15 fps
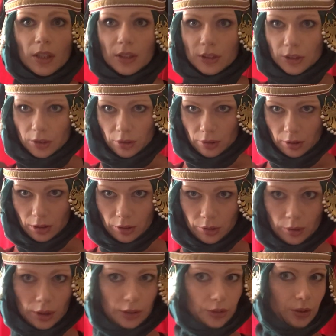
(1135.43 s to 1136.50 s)
So you can do
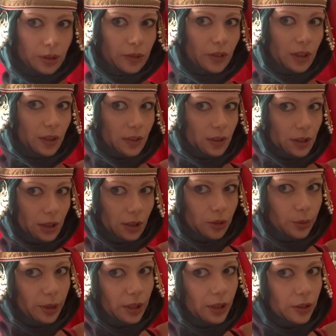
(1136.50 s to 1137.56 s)
all sorts of things
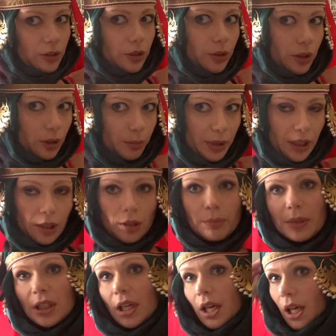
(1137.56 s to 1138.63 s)
with this. You could pin it
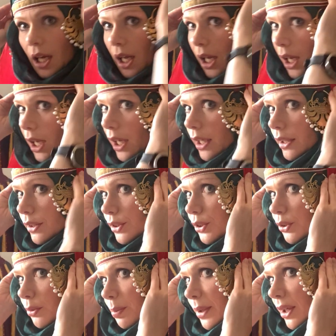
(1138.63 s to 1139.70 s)
behind
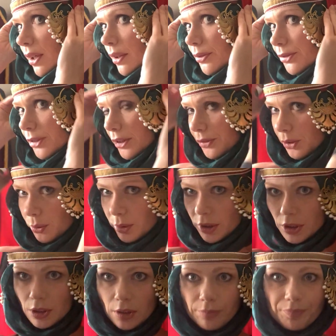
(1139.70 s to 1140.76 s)
your puff if you
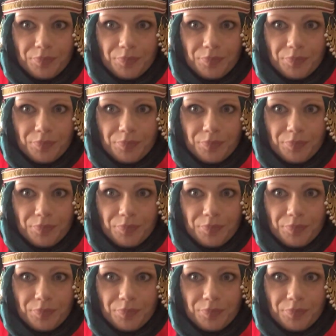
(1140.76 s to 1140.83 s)
want it.